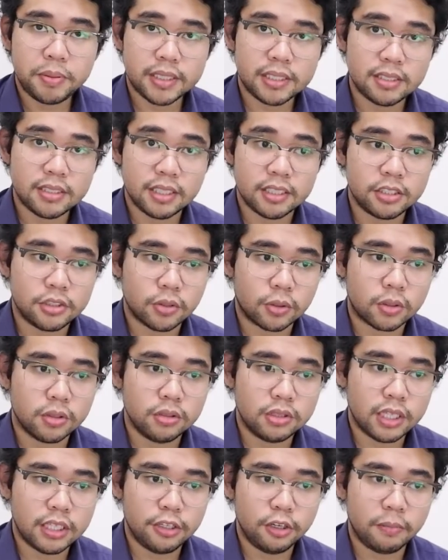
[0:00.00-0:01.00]
business to
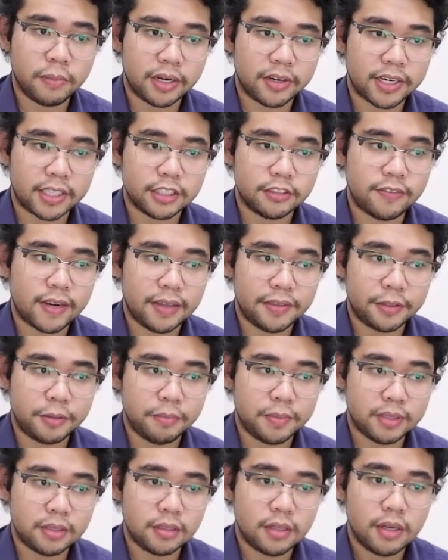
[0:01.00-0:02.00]
continue my
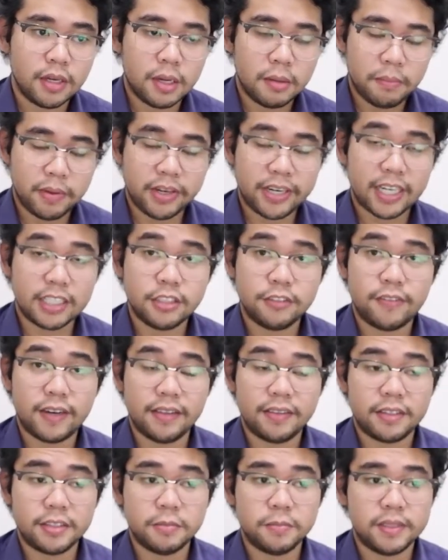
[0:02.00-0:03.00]

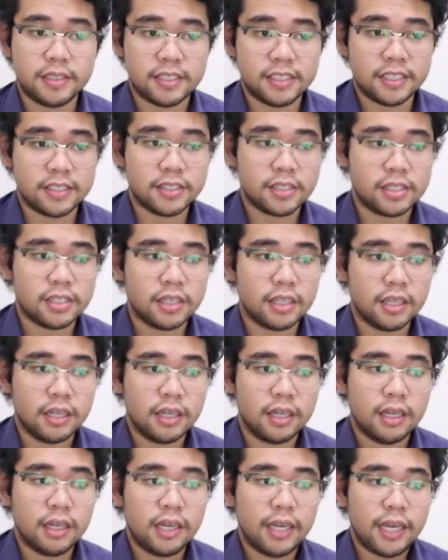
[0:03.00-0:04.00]
grandfather's business
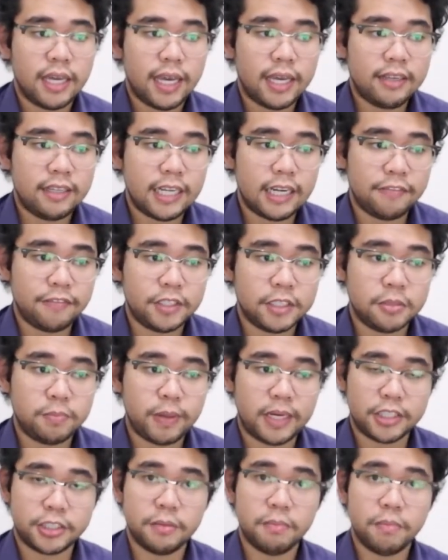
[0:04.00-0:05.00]
and left his
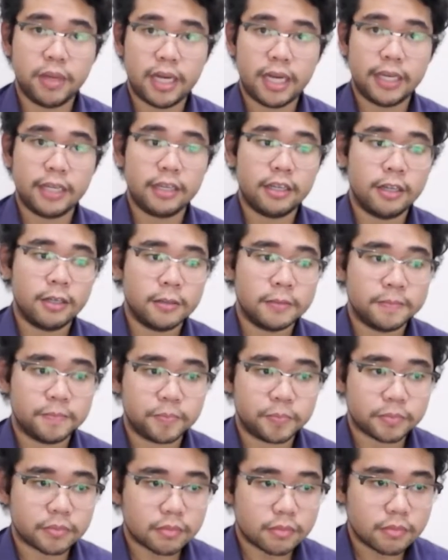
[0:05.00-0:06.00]
passion behind,
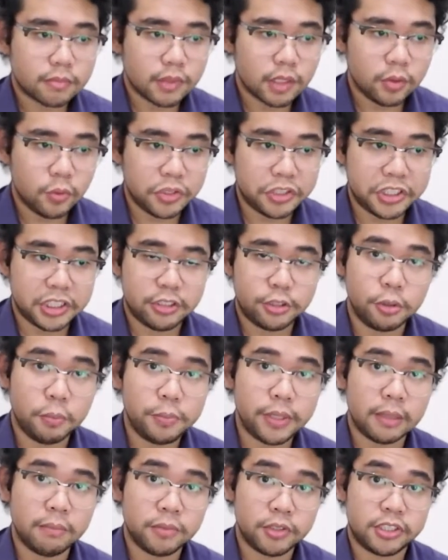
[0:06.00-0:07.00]
which is to
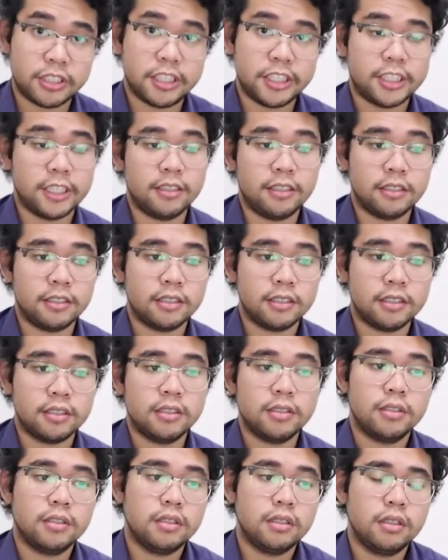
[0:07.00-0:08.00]
be a musician.
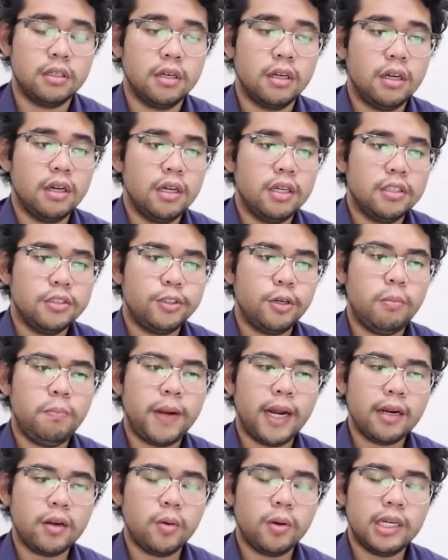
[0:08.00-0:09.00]
So
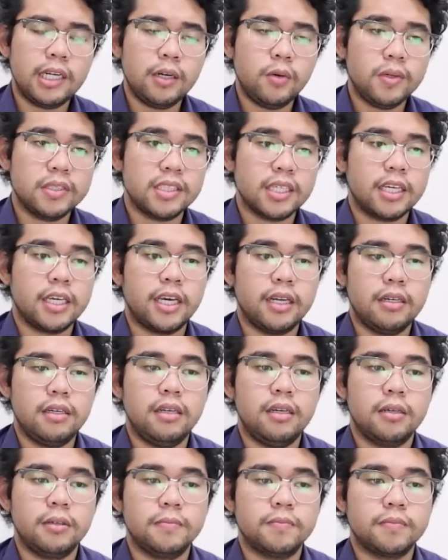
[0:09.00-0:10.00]
back when I was a
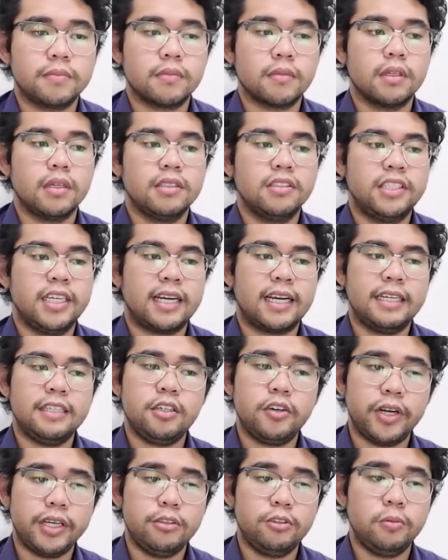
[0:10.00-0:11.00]
kid,
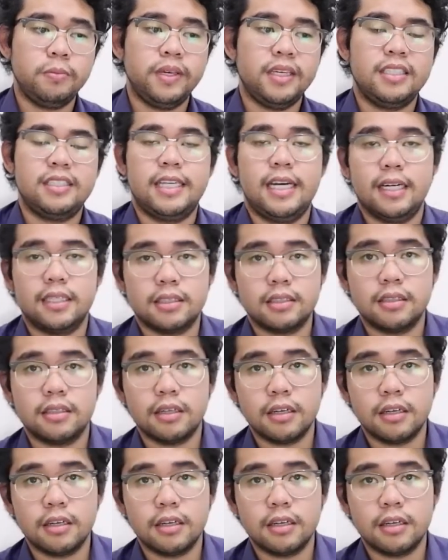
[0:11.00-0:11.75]
second grade to be exact,